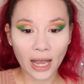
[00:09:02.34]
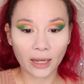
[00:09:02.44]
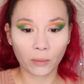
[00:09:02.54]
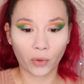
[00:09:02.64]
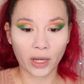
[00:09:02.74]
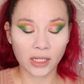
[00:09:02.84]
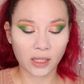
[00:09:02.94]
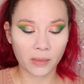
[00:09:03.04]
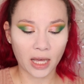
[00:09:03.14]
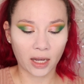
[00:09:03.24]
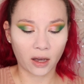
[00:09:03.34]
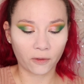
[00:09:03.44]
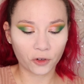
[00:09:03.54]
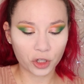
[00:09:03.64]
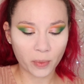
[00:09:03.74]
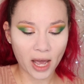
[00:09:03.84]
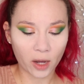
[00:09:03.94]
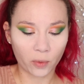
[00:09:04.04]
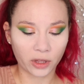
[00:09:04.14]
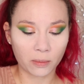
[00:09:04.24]
I can bring some of that coverage
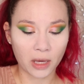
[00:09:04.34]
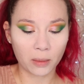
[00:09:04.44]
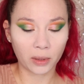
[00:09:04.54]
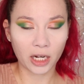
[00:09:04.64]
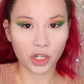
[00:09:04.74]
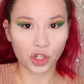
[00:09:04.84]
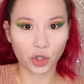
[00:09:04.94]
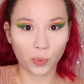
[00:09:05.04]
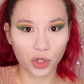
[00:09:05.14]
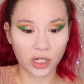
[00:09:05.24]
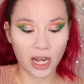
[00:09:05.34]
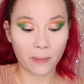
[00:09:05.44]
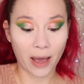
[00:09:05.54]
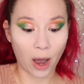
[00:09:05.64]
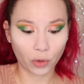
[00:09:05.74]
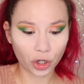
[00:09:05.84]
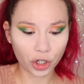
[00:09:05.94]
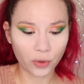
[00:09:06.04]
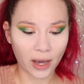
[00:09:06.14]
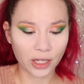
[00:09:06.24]
back with the Maybelline SuperStay powder.
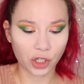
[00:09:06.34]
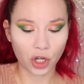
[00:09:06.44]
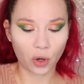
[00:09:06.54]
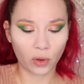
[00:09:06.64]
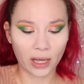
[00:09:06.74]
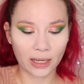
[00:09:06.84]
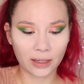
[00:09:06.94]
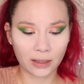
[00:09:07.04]
You guys know, like,